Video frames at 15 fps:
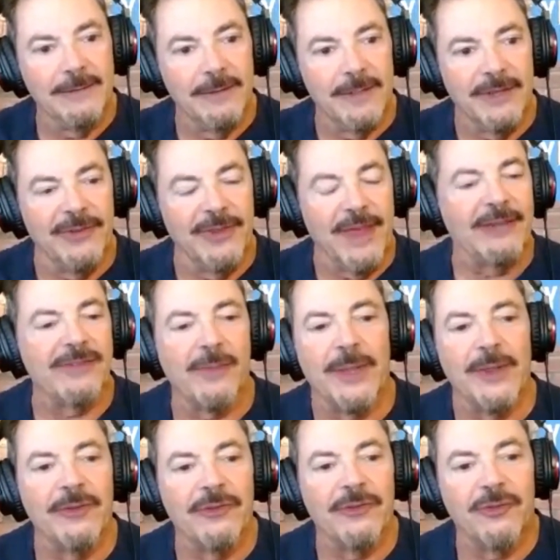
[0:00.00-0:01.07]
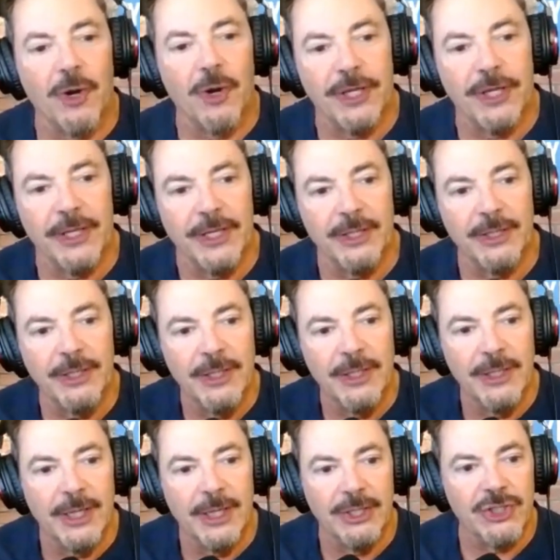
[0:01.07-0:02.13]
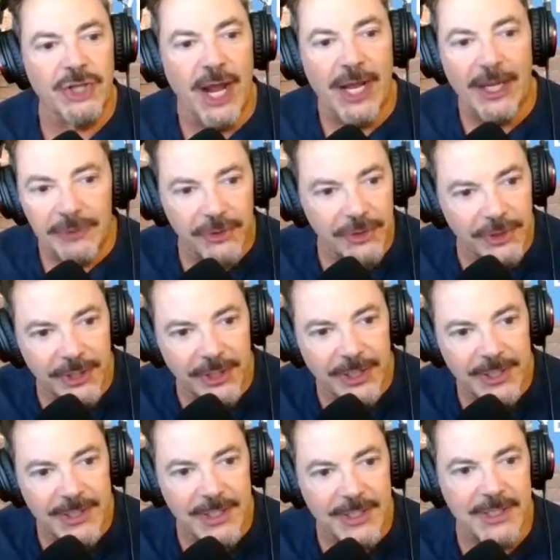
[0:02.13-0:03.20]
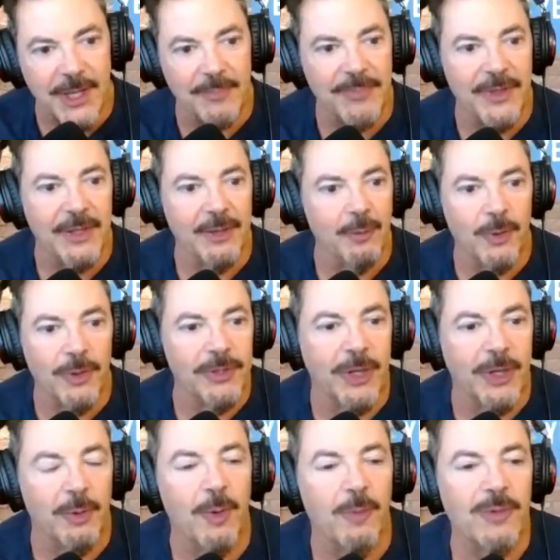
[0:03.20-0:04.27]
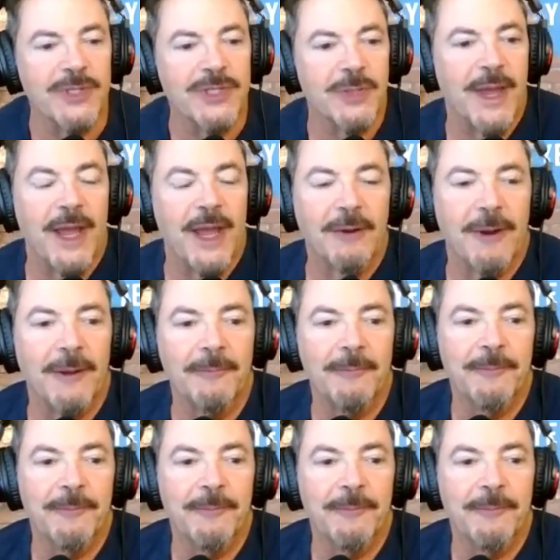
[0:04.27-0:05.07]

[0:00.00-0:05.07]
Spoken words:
is that something that started in childhood? Is it something what was the background?